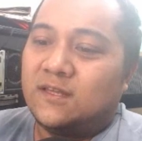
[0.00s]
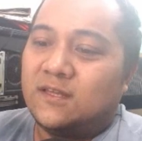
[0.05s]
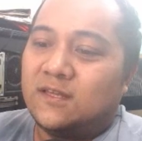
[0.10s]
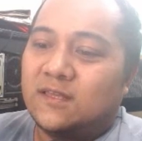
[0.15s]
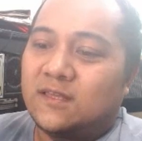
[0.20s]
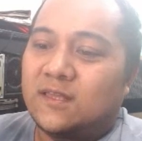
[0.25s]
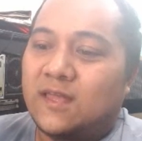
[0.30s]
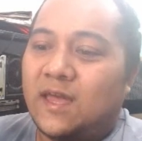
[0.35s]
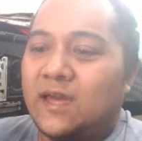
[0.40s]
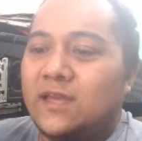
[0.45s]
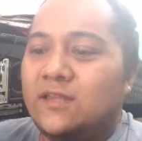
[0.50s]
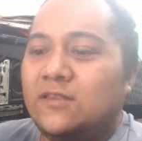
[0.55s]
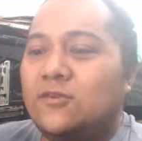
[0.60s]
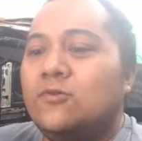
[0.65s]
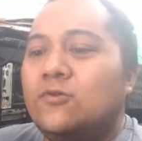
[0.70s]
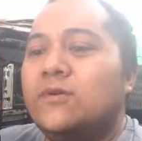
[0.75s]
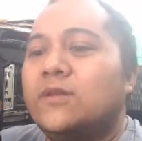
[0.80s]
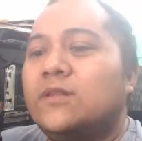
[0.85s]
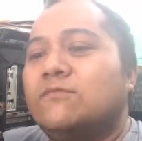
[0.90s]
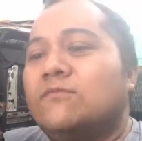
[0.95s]
I
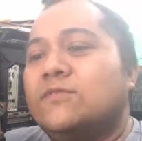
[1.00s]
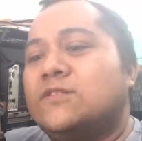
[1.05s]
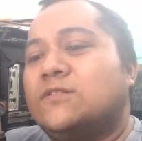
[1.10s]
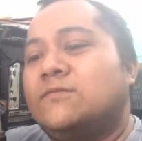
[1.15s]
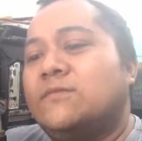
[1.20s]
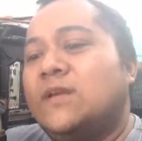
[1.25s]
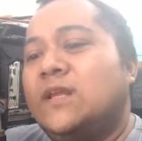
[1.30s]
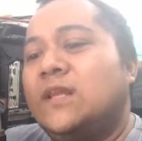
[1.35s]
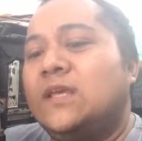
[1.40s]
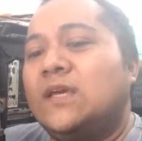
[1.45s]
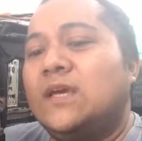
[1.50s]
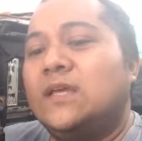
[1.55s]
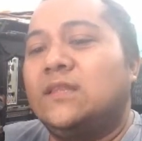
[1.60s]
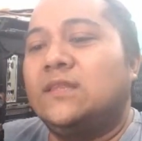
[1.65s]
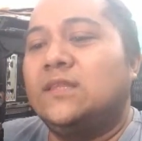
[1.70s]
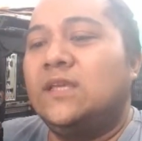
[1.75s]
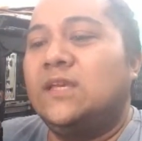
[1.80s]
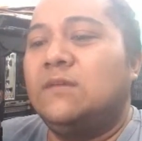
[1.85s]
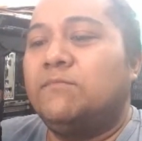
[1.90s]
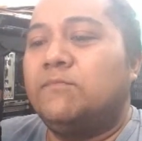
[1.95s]
know it was really a
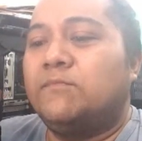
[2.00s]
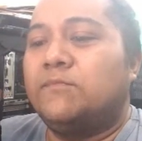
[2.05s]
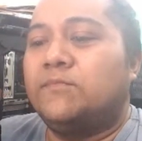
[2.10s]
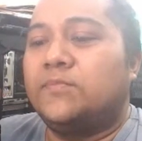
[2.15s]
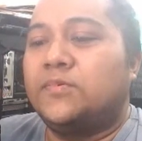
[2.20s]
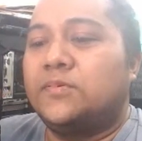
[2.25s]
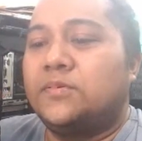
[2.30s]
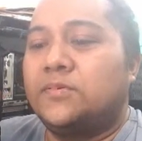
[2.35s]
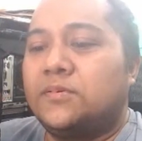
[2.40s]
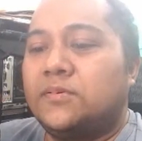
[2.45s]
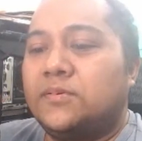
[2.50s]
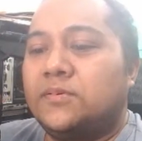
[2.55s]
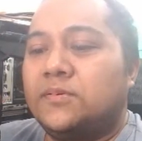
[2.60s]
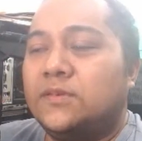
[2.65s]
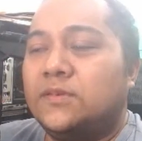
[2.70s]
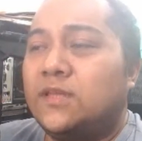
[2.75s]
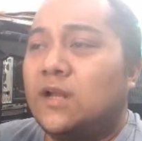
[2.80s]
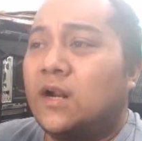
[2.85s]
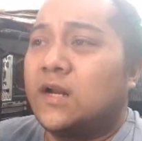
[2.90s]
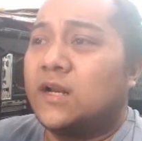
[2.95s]
deep,
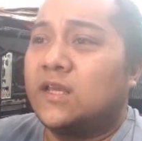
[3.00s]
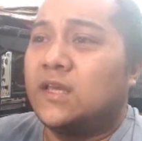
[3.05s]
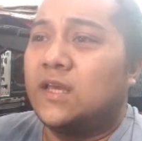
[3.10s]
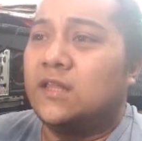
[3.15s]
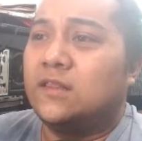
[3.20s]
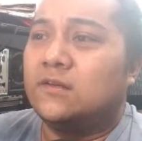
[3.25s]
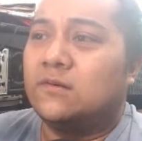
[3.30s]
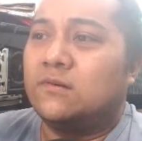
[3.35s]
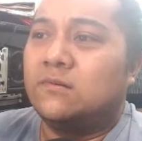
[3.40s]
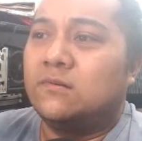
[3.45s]
dark yellow,